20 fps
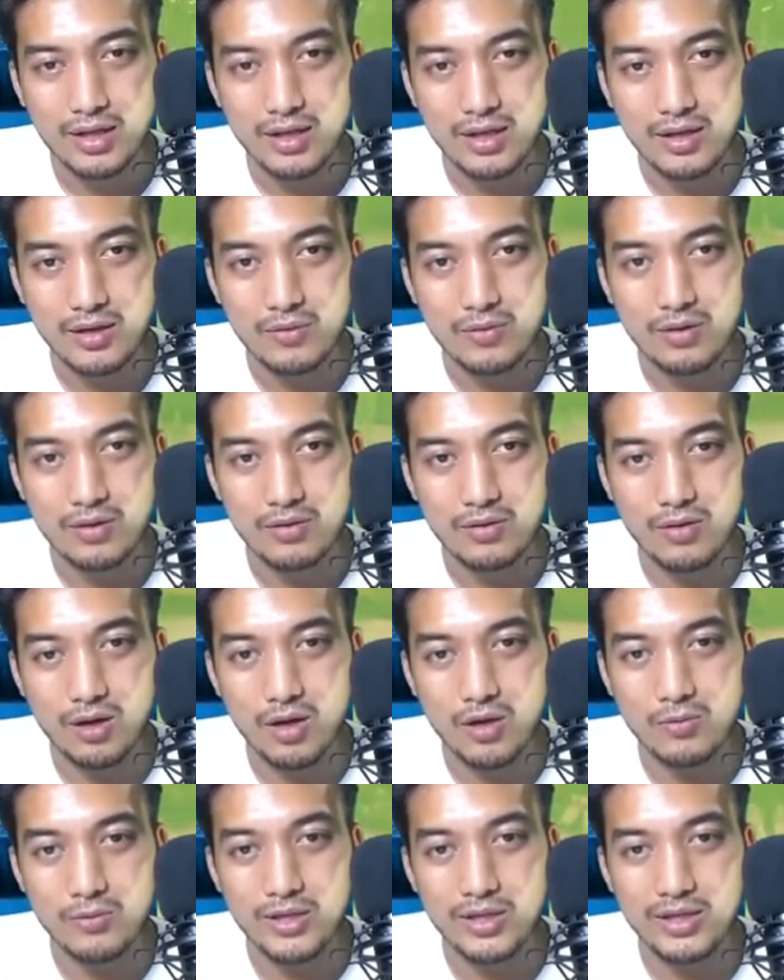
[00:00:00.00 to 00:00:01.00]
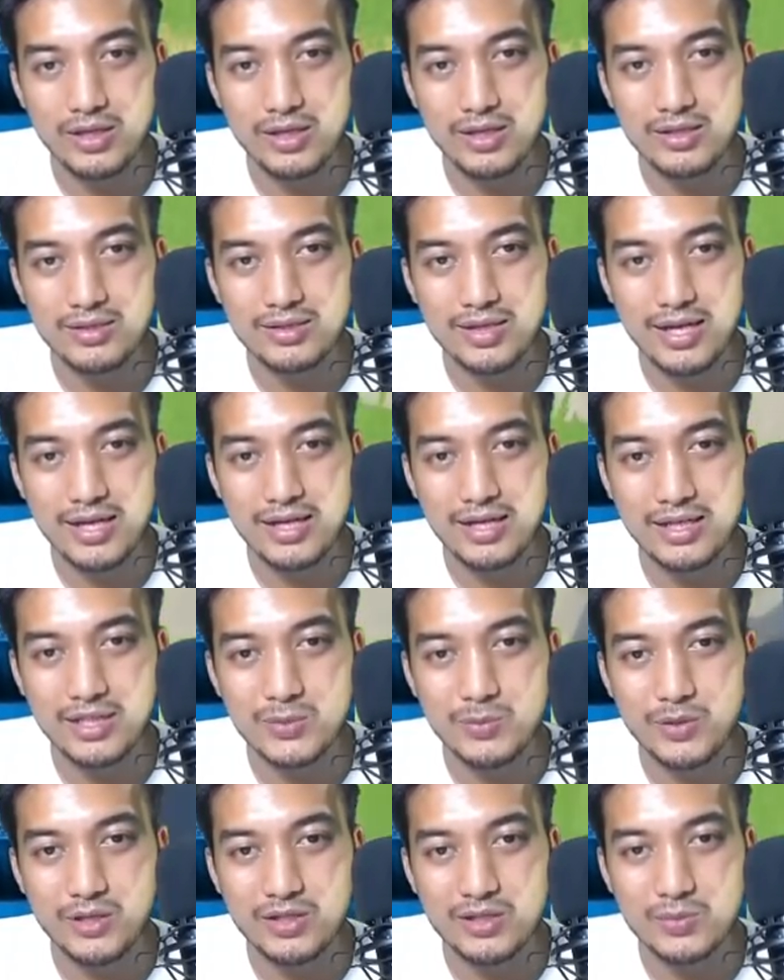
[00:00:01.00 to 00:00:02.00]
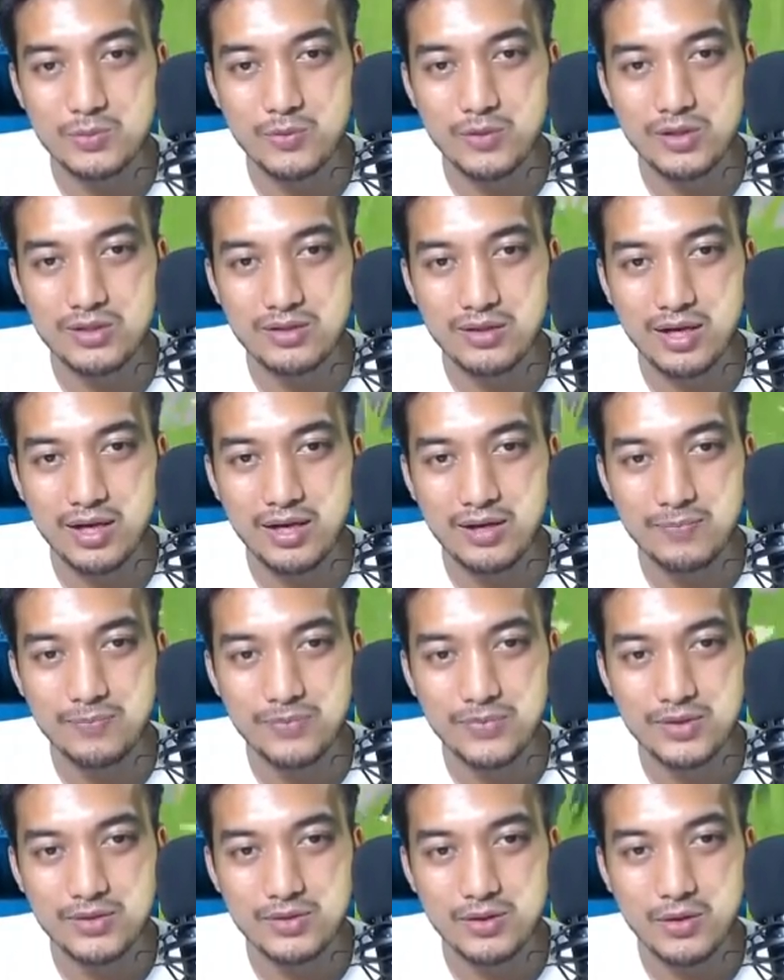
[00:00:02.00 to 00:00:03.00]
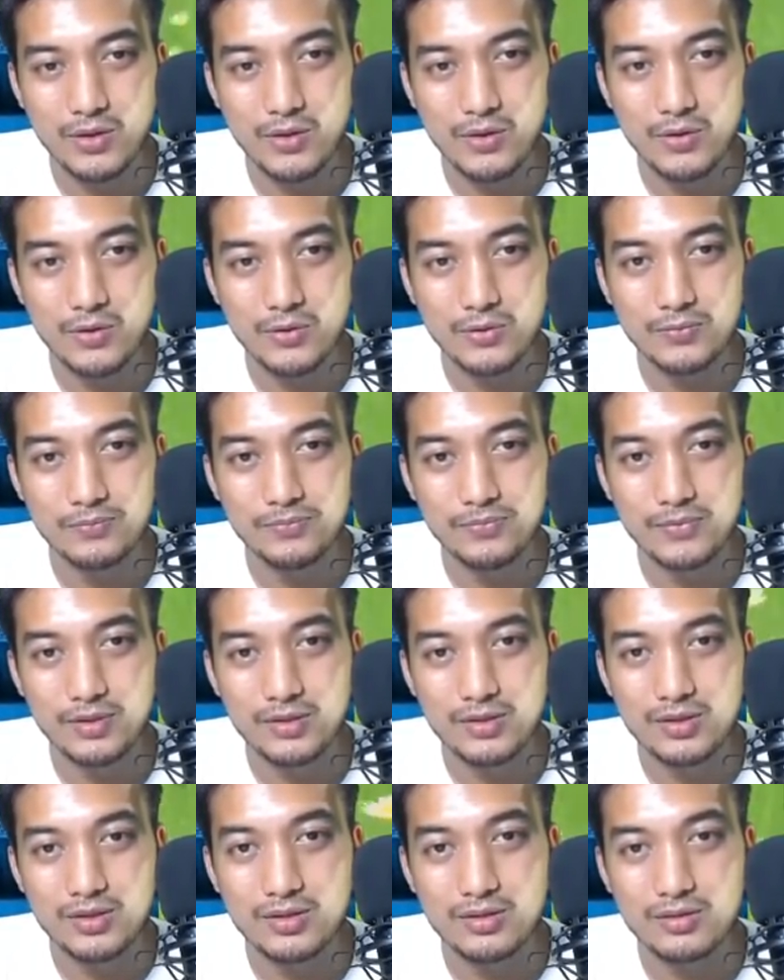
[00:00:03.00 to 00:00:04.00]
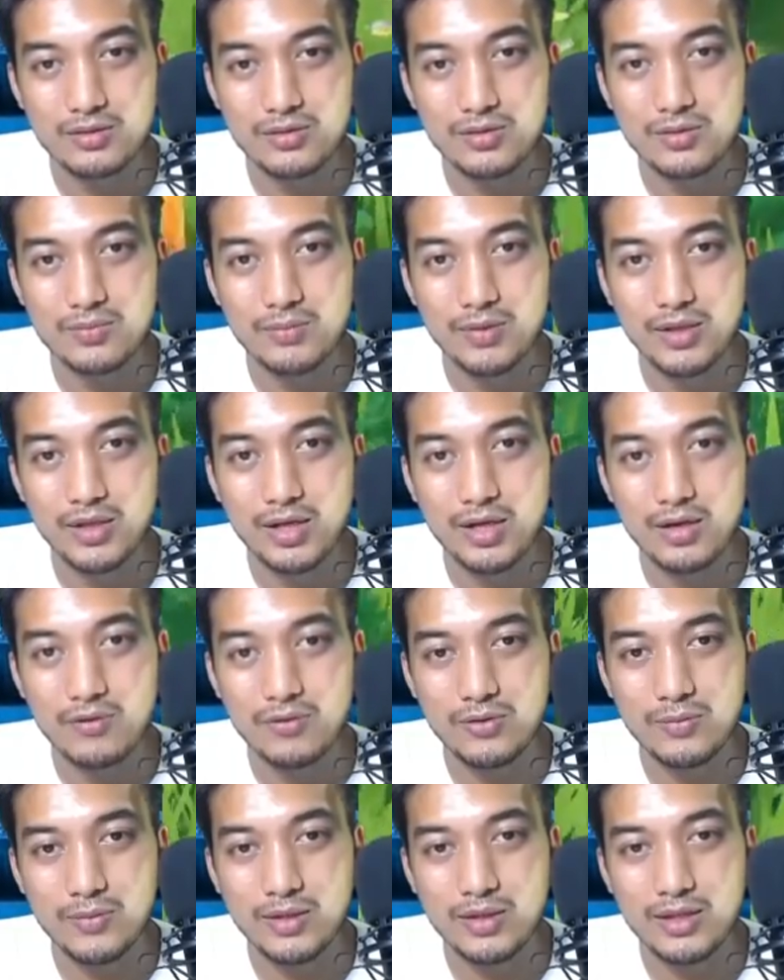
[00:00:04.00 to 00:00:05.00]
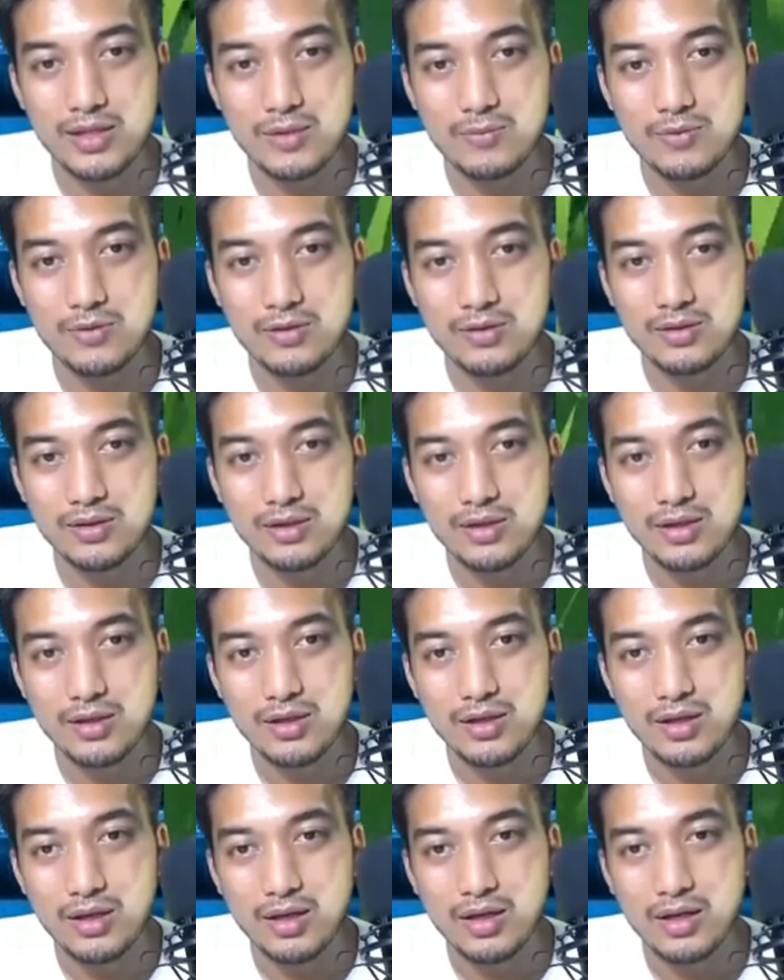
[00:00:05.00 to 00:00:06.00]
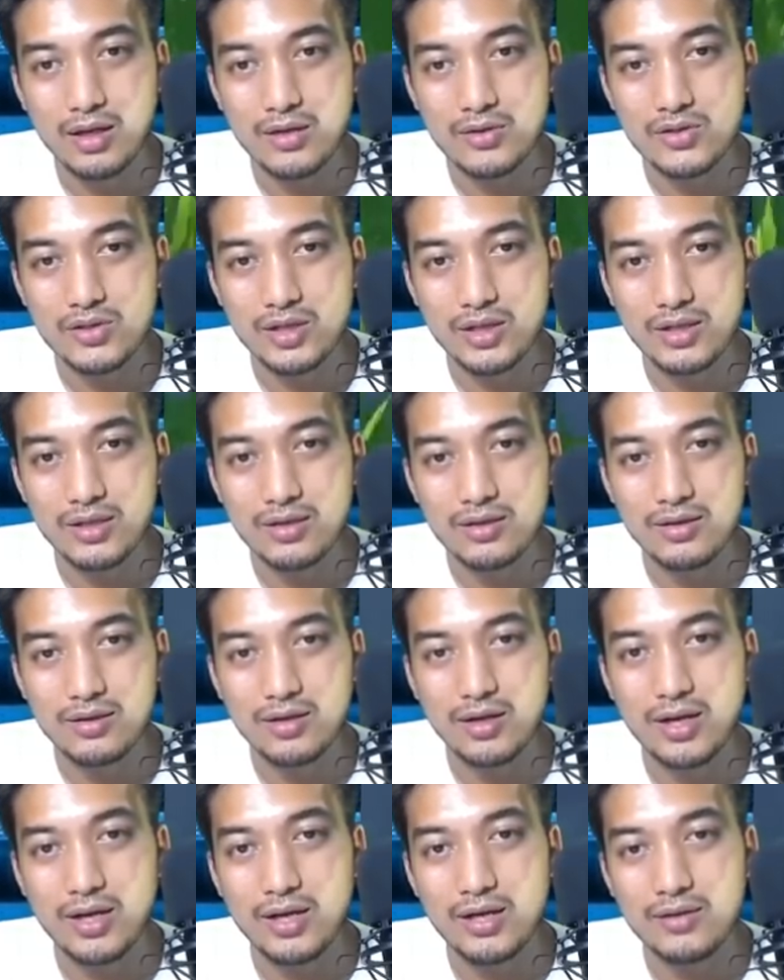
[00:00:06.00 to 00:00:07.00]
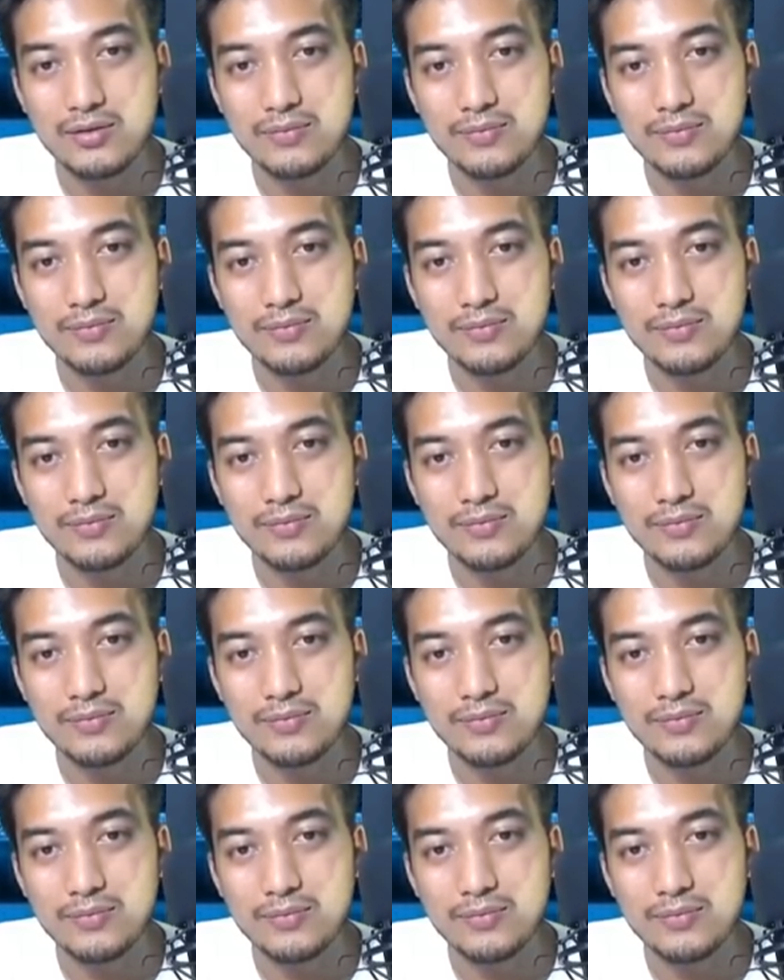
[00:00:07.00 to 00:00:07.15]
Uh, all we need is that experience points, okay? So just, just be careful about that one. Ah, shit. Okay.